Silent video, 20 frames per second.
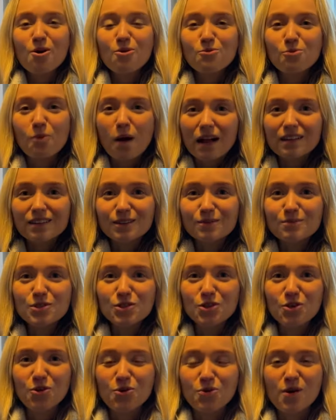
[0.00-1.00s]
Welcome
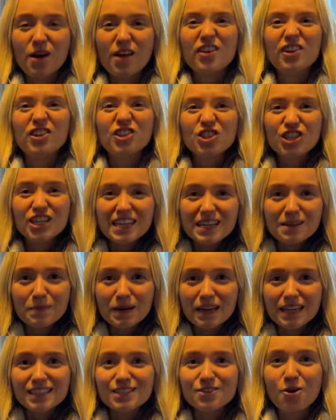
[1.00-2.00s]
to the
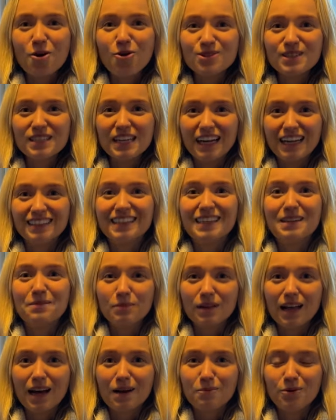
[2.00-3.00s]
cheapest hotel in
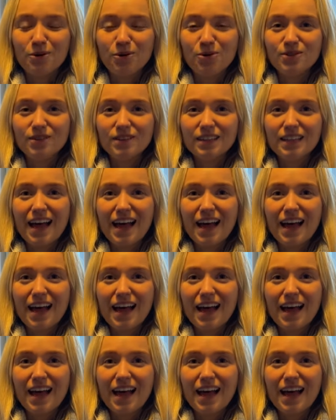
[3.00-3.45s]
Blackpool.